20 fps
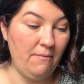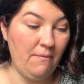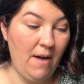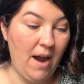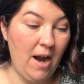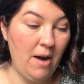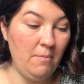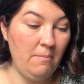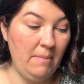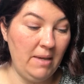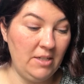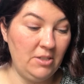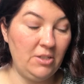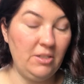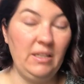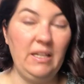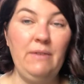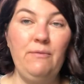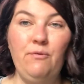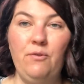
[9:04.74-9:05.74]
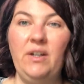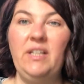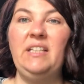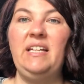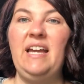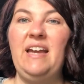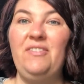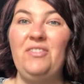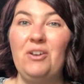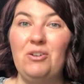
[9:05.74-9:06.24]
environmentally
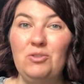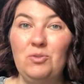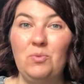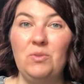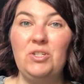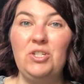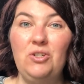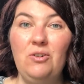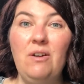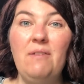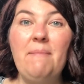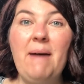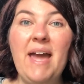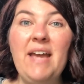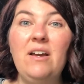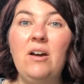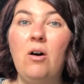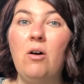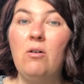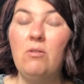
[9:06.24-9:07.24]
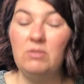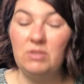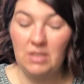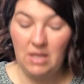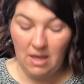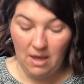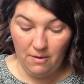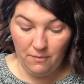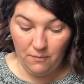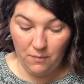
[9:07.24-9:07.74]
friendly. And those were two of my goals
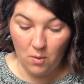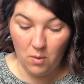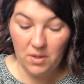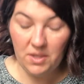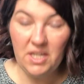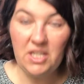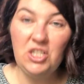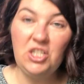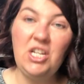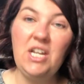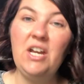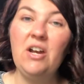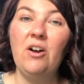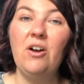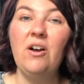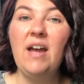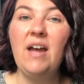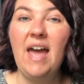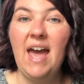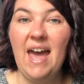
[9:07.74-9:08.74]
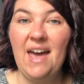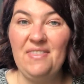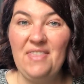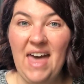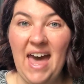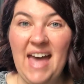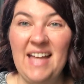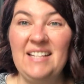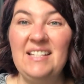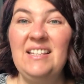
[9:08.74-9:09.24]
for this year and
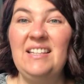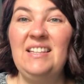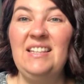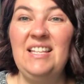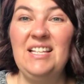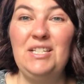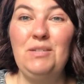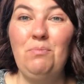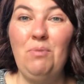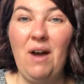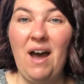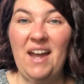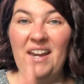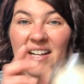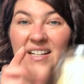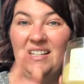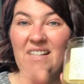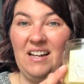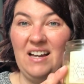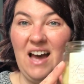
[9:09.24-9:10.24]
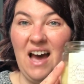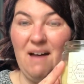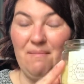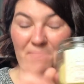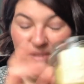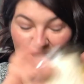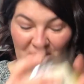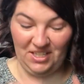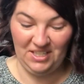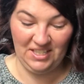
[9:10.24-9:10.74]
that this product
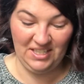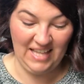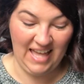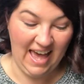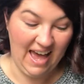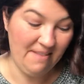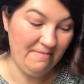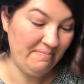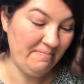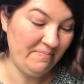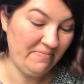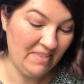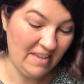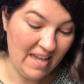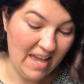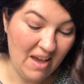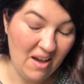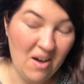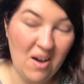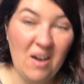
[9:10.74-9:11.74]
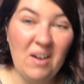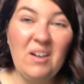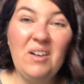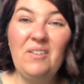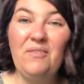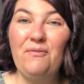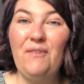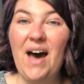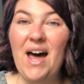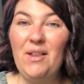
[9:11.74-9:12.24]
accomplishes that.
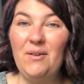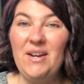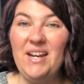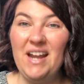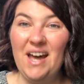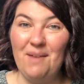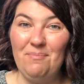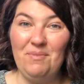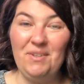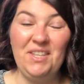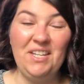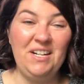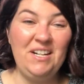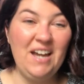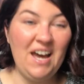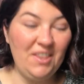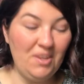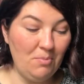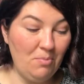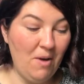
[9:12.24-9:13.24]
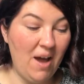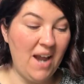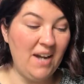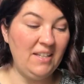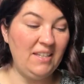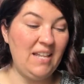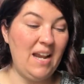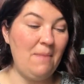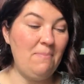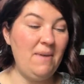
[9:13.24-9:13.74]
Following up with another
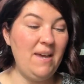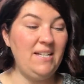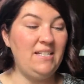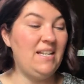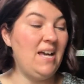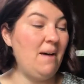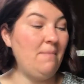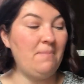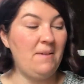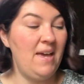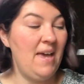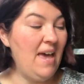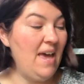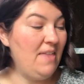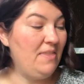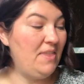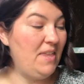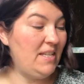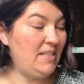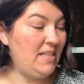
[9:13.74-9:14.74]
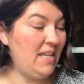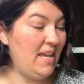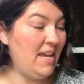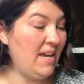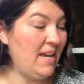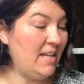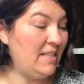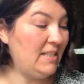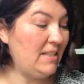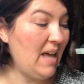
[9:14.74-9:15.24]
product that I picked up, this
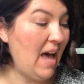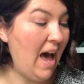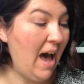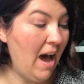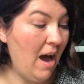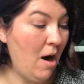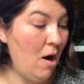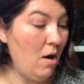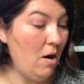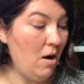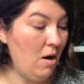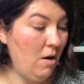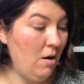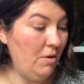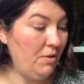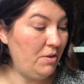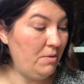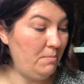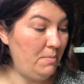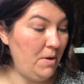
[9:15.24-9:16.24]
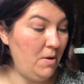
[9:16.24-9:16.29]
is Our Earth